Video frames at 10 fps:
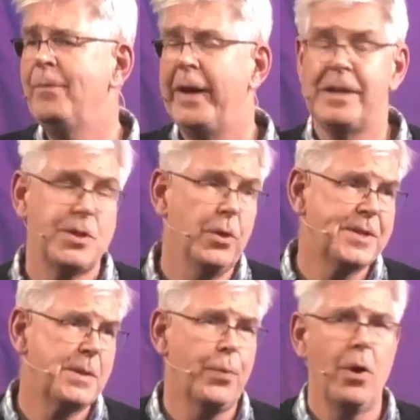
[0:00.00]
And it's not
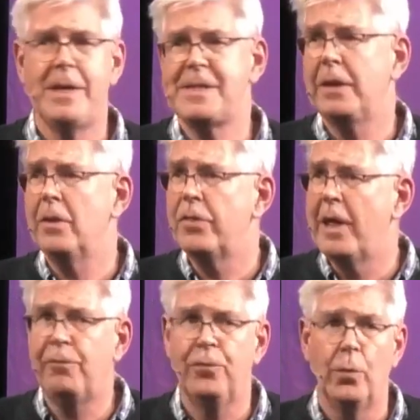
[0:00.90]
surprising that
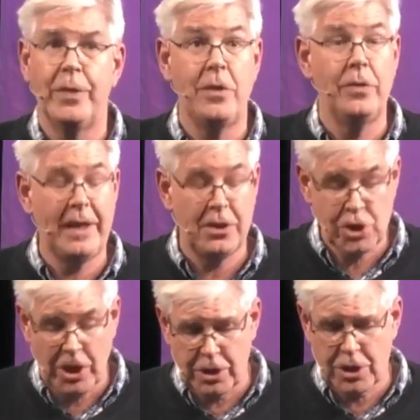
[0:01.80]
therefore within the
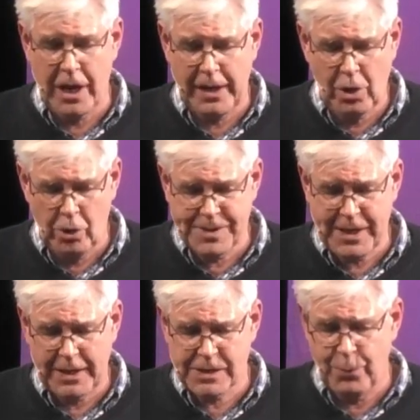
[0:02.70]
church
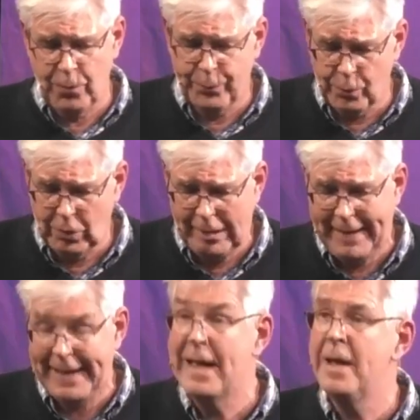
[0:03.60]
context more
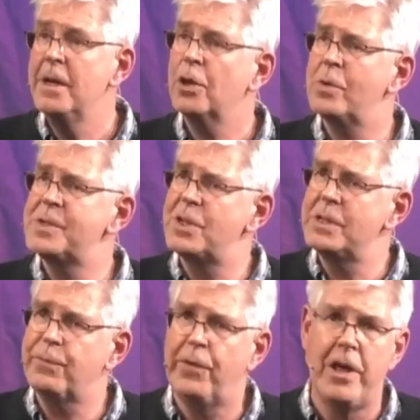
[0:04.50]
broadly,
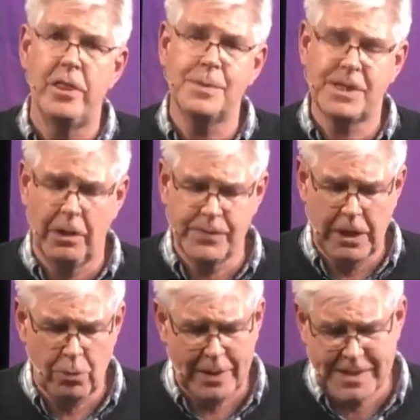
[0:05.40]
Christians find themselves
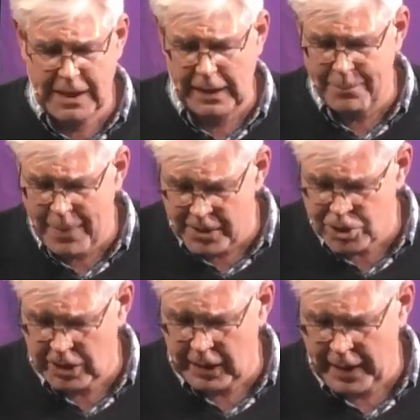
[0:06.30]
increasingly
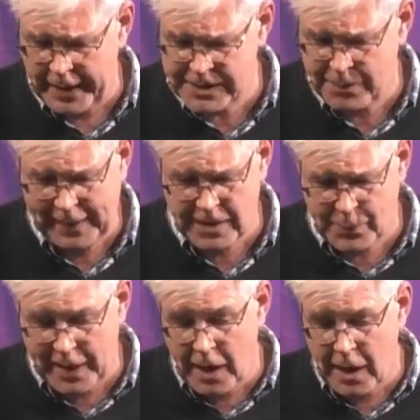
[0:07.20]
marginalized because
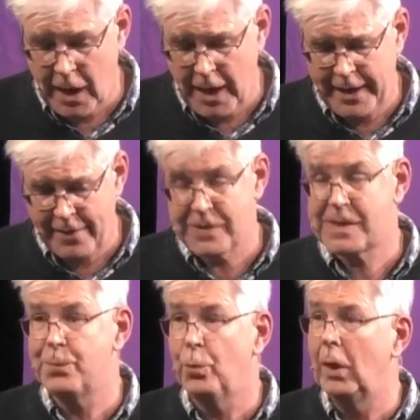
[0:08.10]
we are an ever
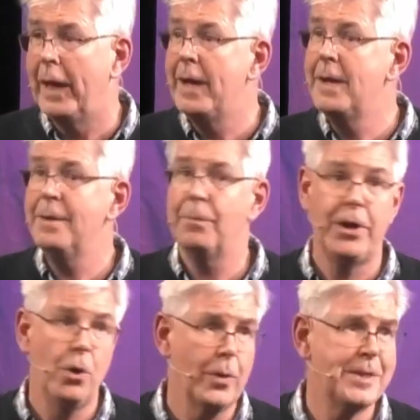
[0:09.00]
smaller
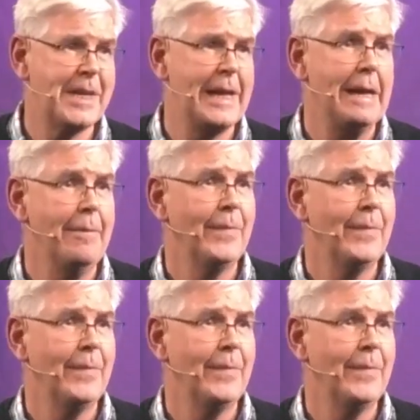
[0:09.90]
minority.